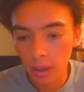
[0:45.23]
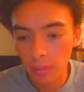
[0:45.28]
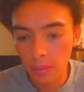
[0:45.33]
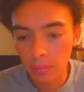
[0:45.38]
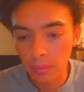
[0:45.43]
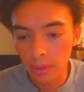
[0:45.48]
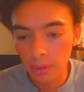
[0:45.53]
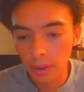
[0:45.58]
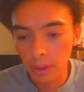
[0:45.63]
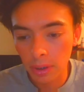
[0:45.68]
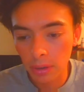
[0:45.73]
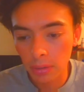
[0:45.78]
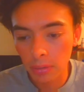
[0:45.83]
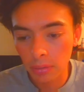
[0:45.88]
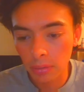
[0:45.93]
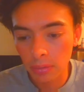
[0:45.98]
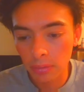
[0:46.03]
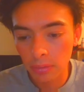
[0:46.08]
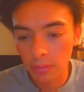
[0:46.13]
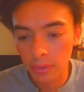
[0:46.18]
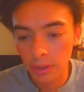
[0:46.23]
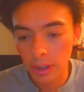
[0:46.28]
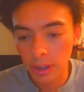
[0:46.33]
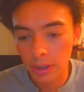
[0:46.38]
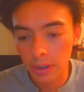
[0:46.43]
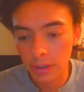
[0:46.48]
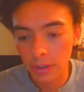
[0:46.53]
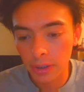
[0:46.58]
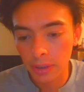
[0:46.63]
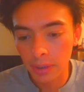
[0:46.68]
So as you guys
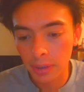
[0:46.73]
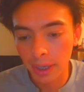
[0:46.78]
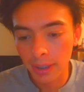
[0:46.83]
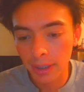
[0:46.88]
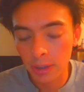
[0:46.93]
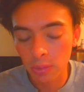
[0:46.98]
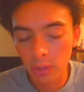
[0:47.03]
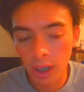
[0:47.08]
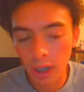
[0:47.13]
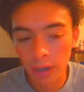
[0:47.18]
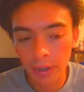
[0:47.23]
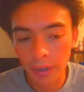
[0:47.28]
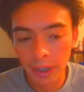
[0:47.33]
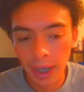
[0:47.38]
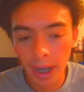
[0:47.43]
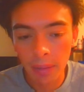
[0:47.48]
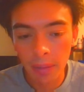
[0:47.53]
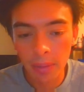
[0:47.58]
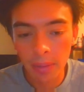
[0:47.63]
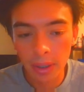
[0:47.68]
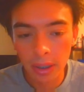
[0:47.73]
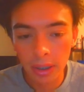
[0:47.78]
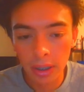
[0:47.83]
can see, we had this 1 hour gap